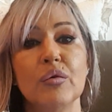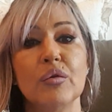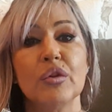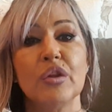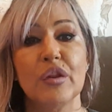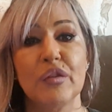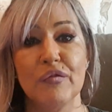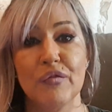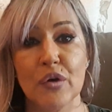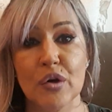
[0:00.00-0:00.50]

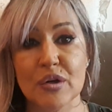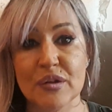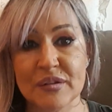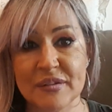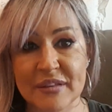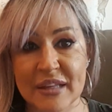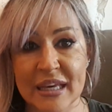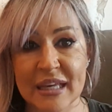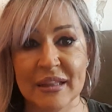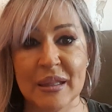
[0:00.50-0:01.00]
the first
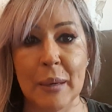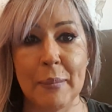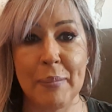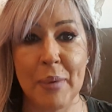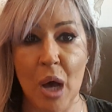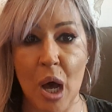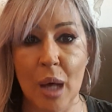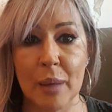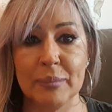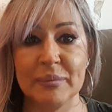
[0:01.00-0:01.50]
thing that
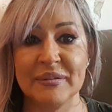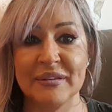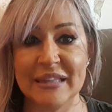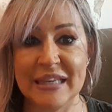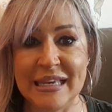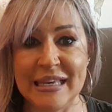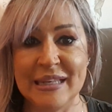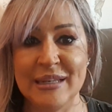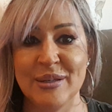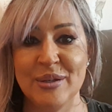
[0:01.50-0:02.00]
pops
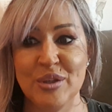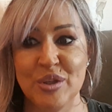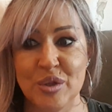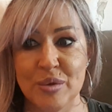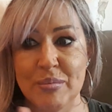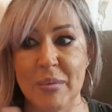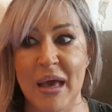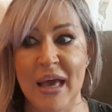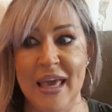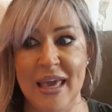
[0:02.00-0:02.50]
into
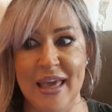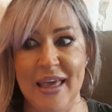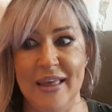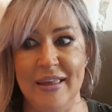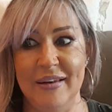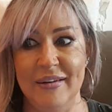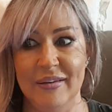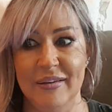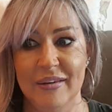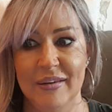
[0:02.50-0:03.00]
my
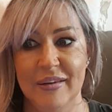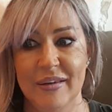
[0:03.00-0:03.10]
head.